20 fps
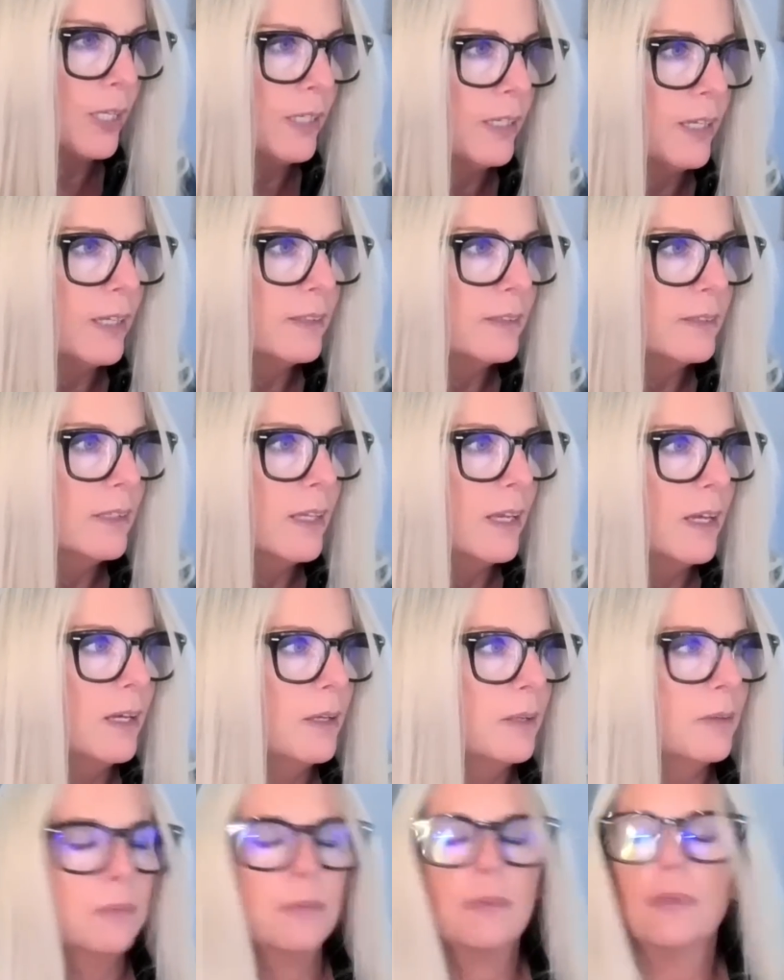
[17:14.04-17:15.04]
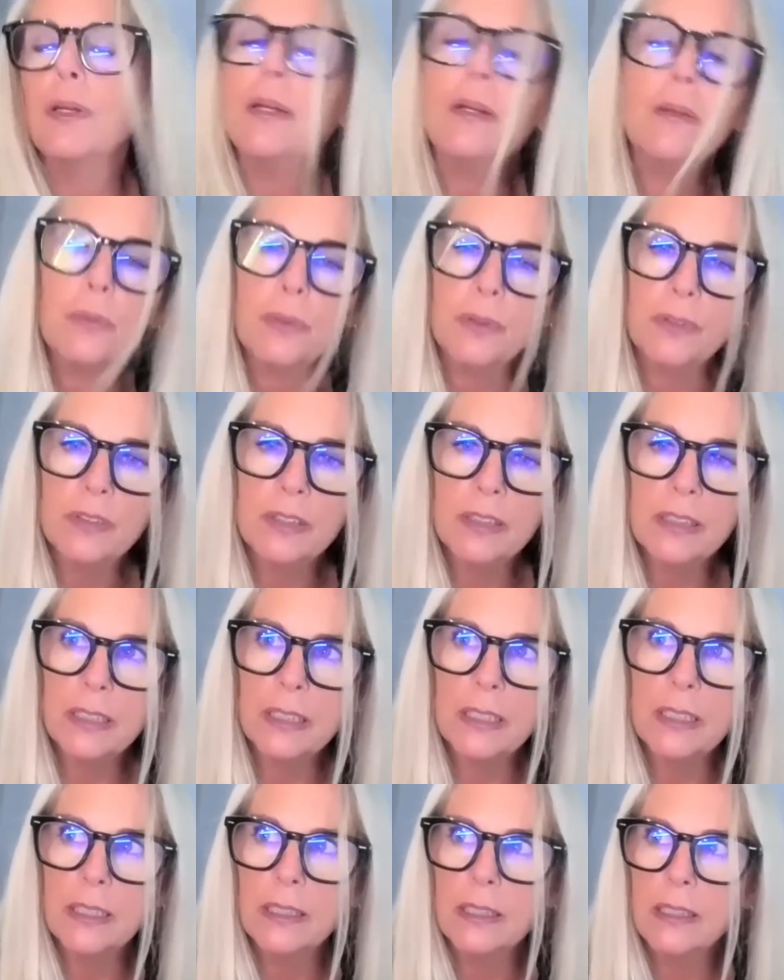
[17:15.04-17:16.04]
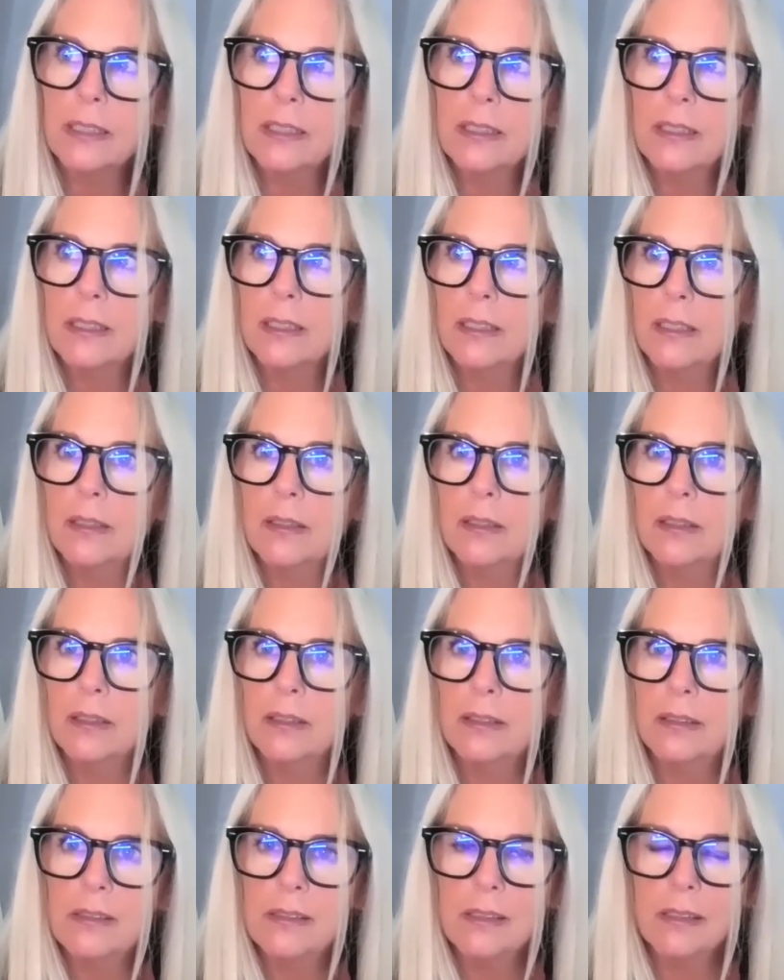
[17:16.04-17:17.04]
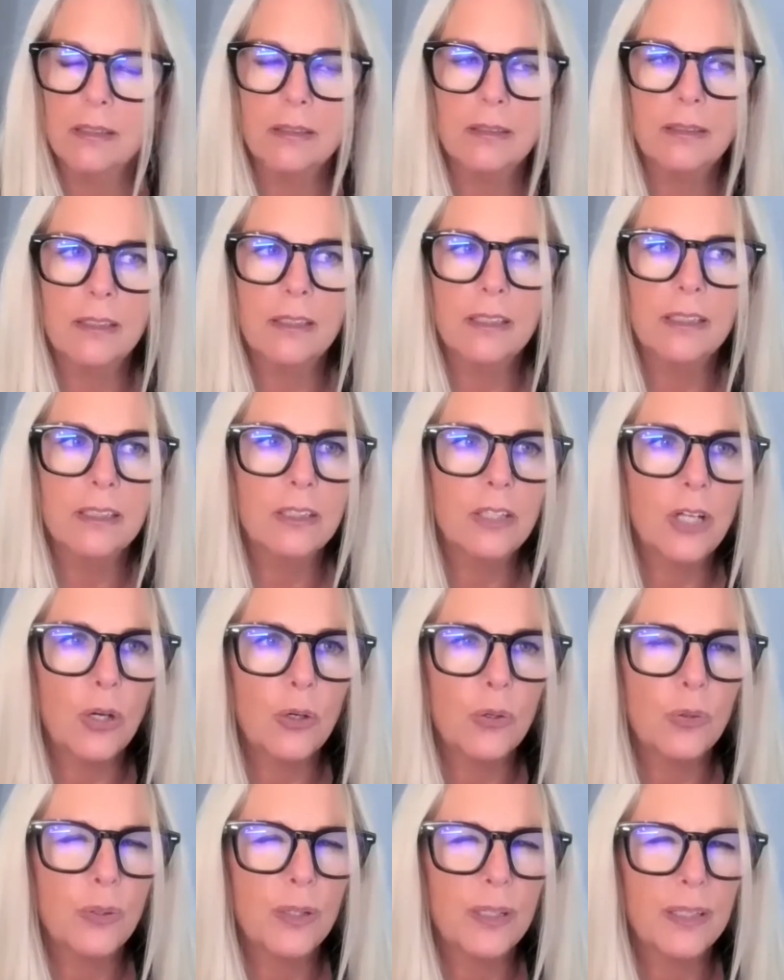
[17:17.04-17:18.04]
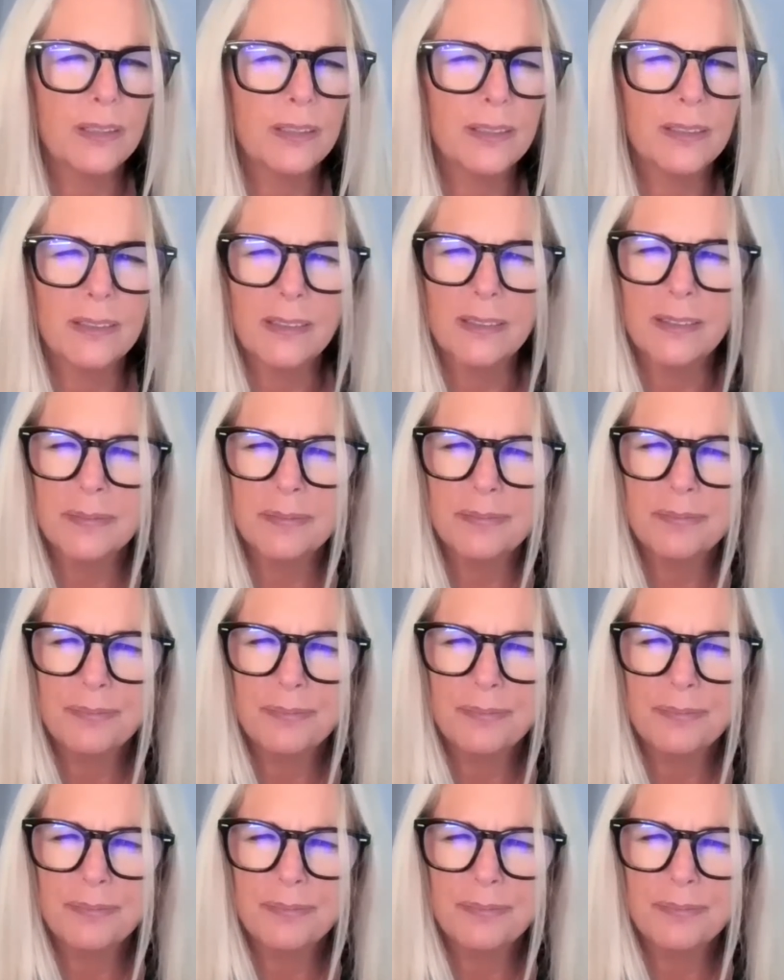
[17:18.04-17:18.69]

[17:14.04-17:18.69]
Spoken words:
I guess recently, did he go and